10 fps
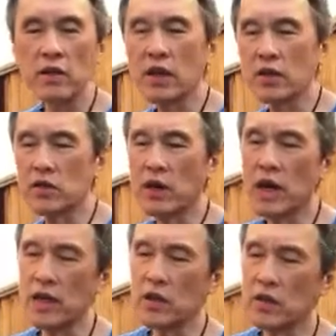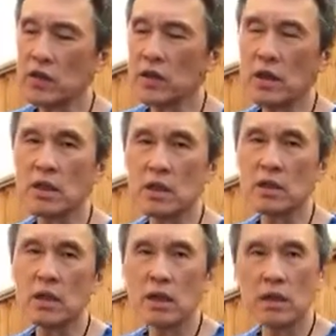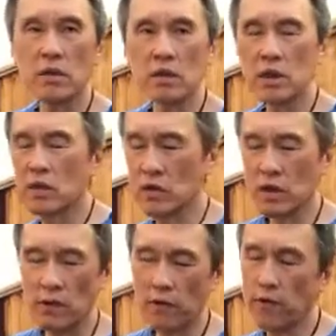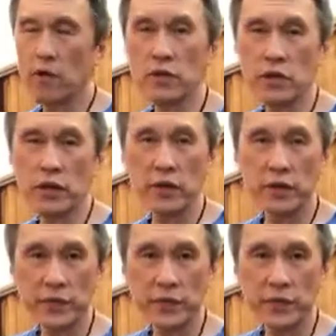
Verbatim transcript: you can try it. use uh, this thing you just use some force here